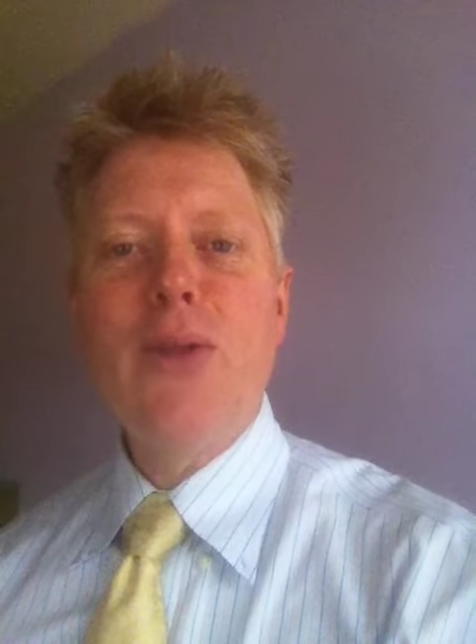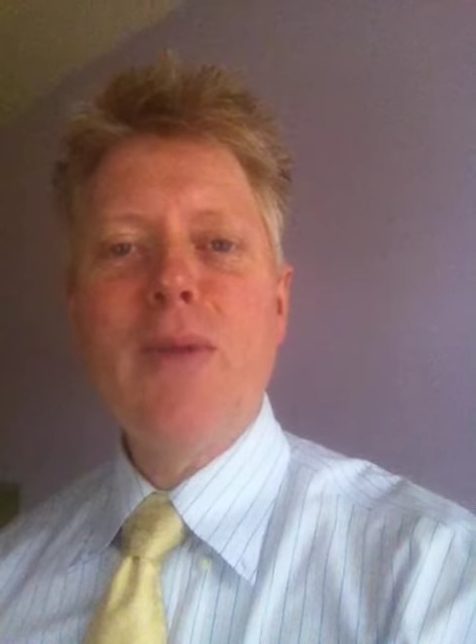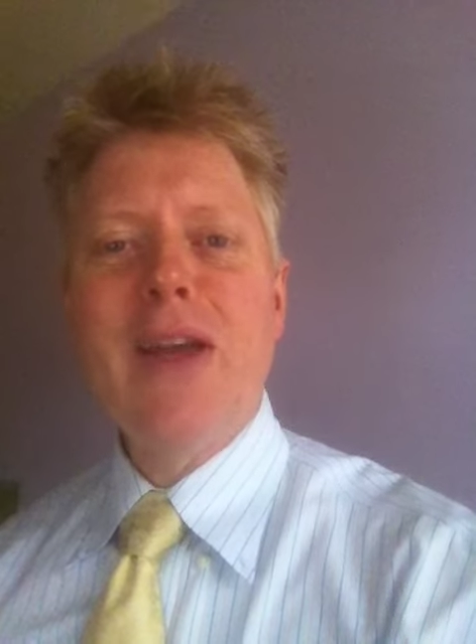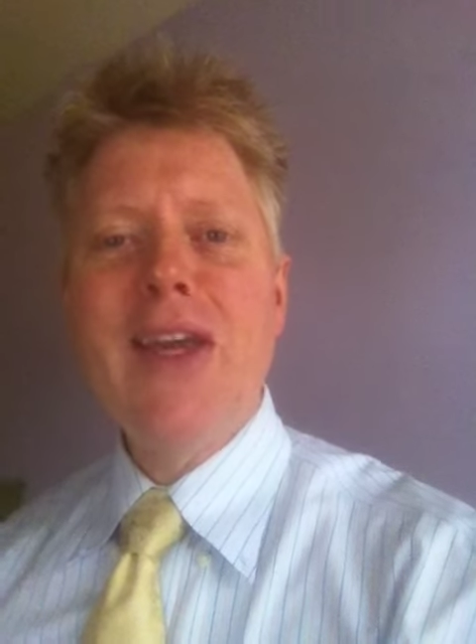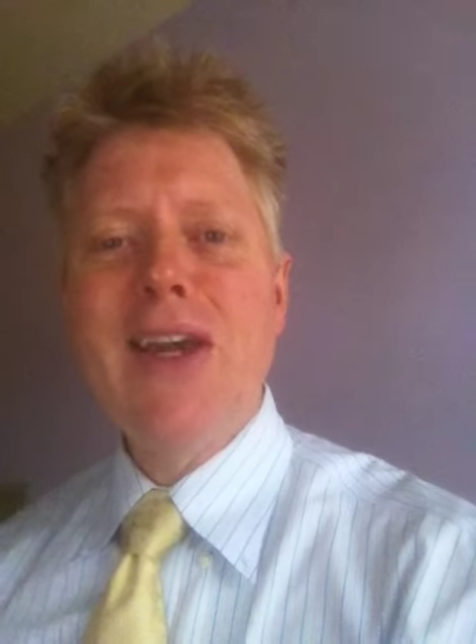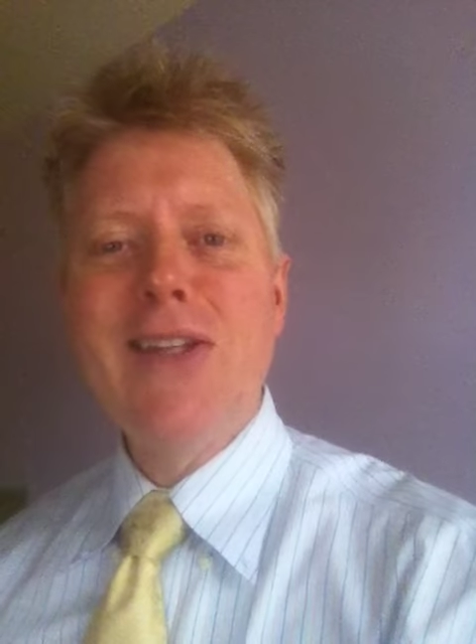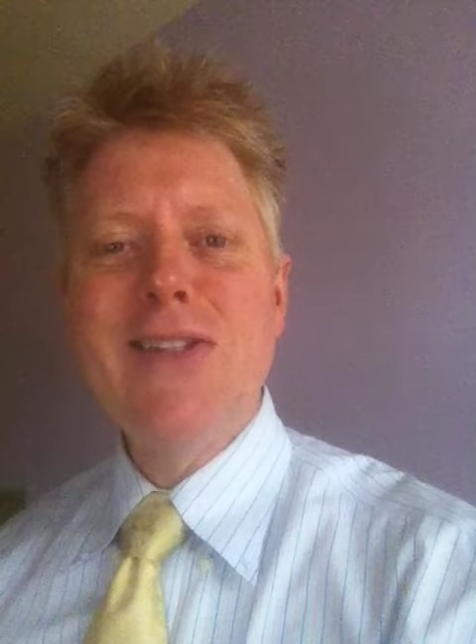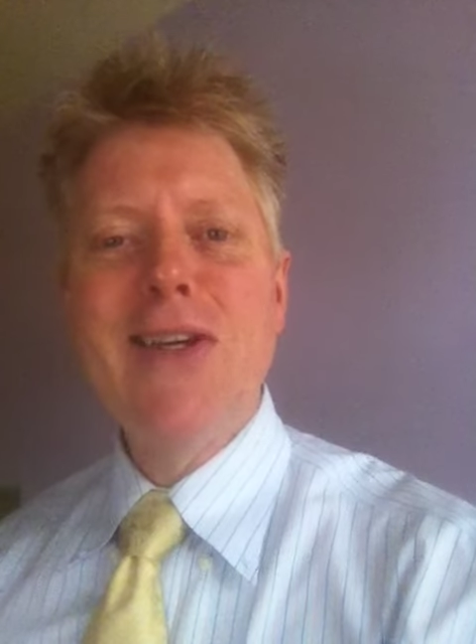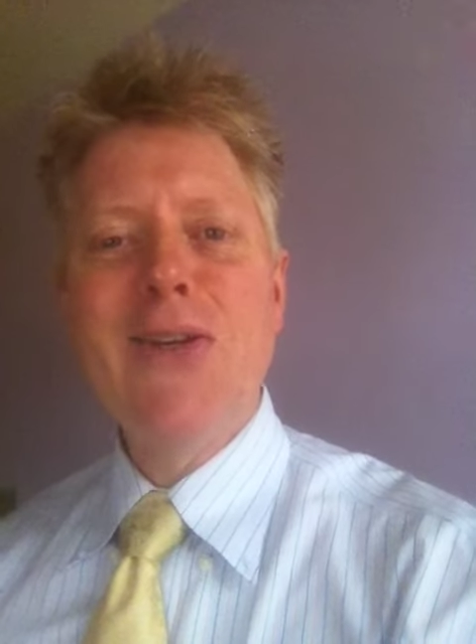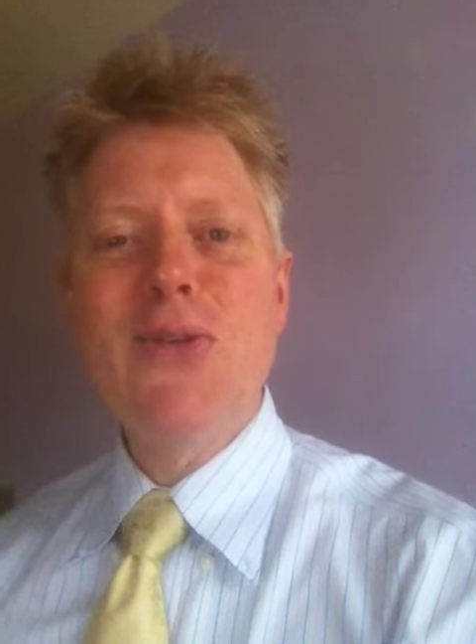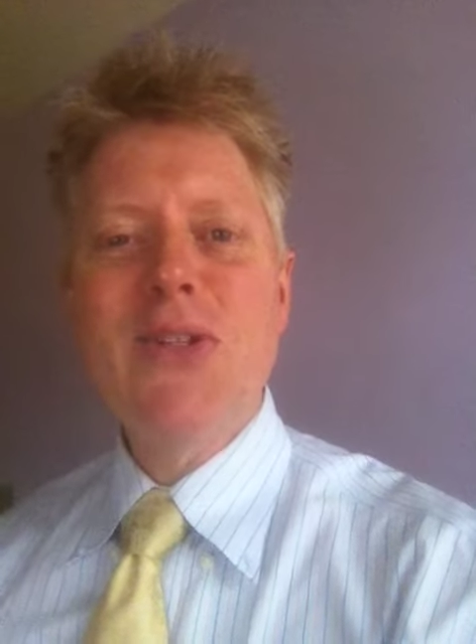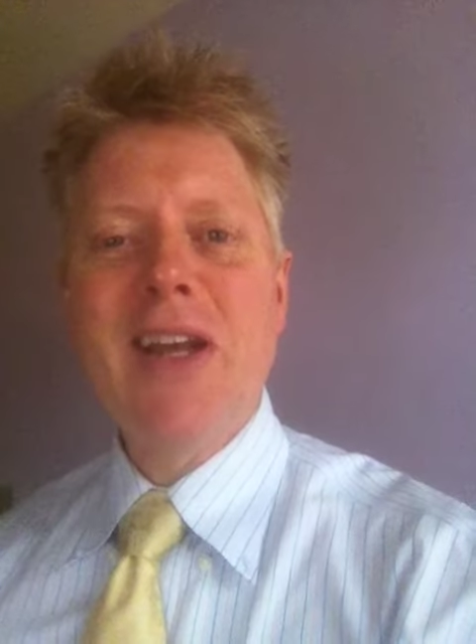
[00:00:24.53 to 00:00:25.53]
with my kids,
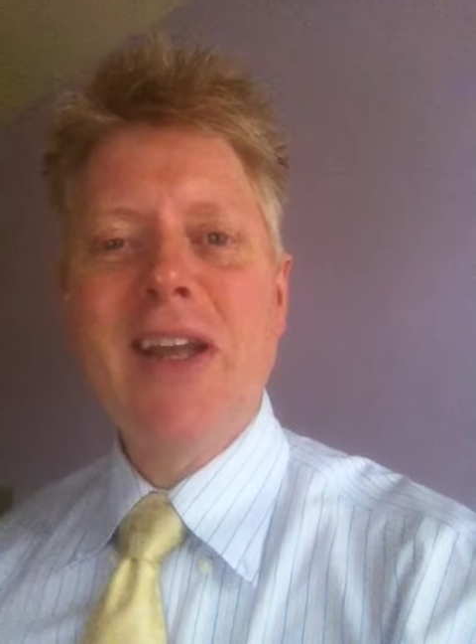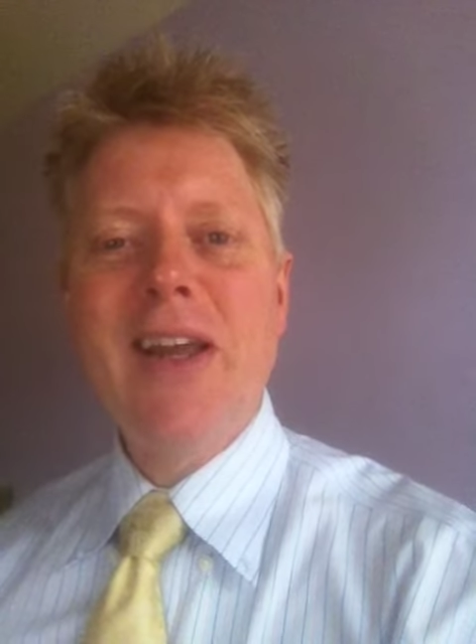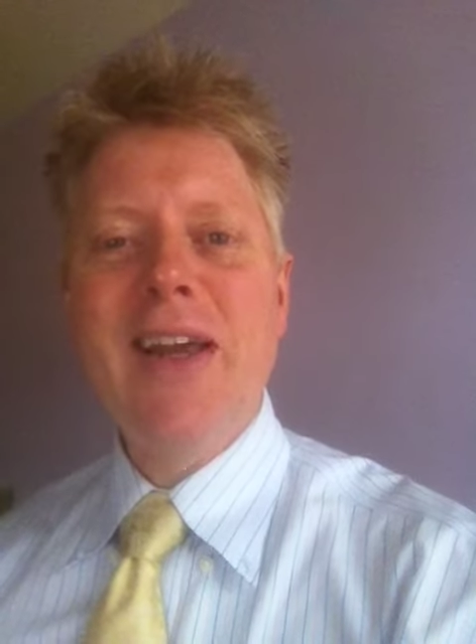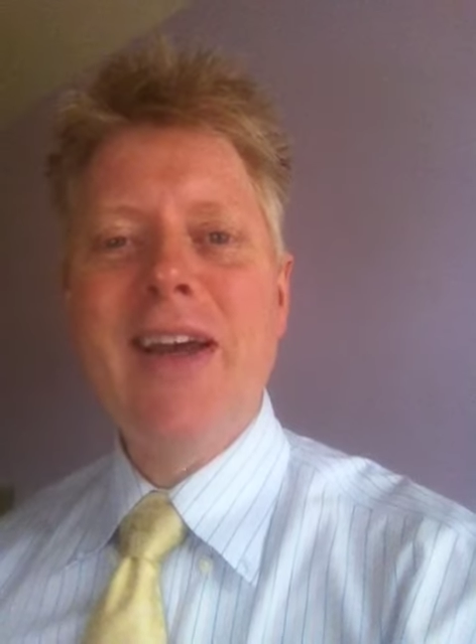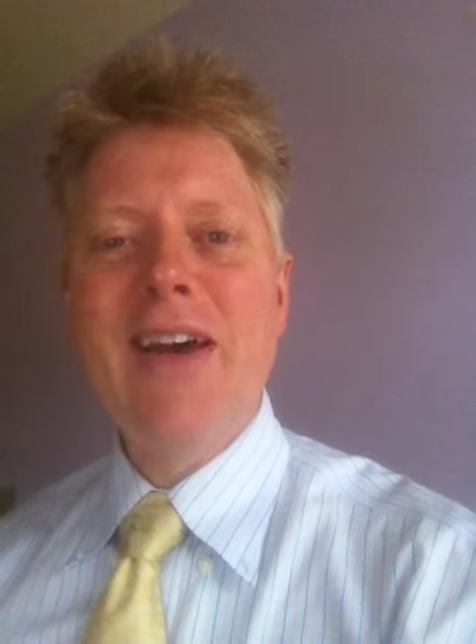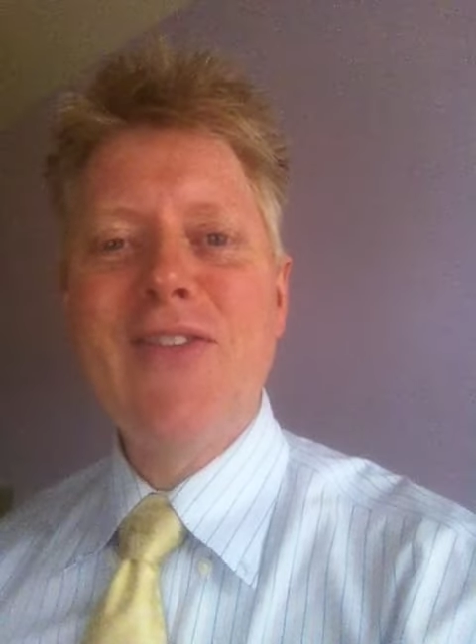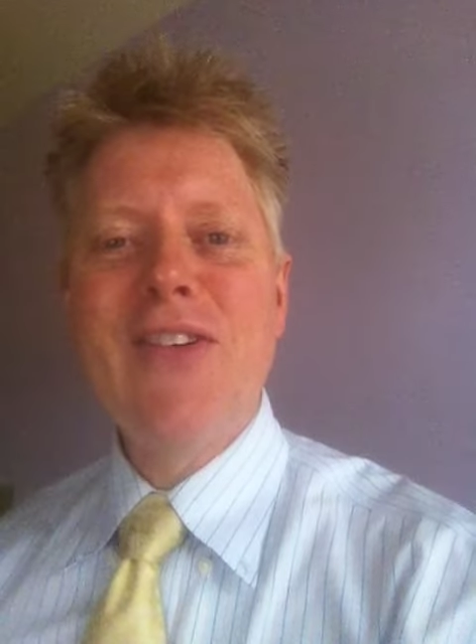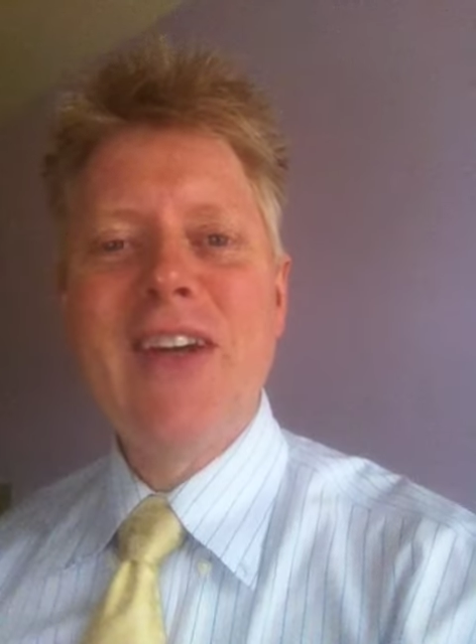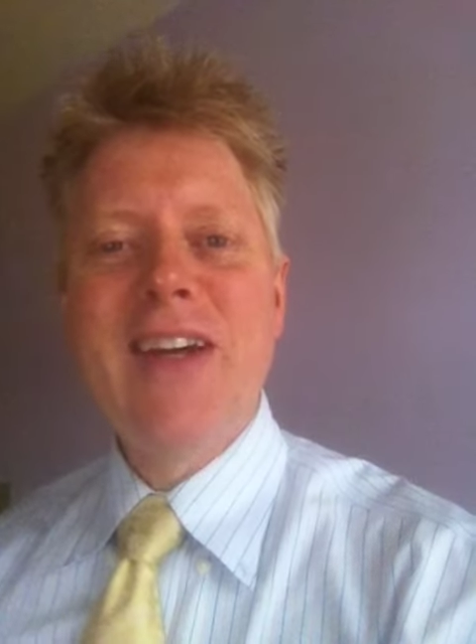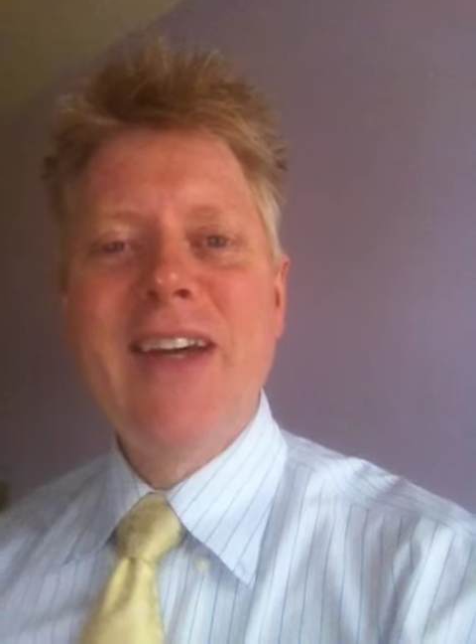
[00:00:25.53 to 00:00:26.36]
interestingly enough.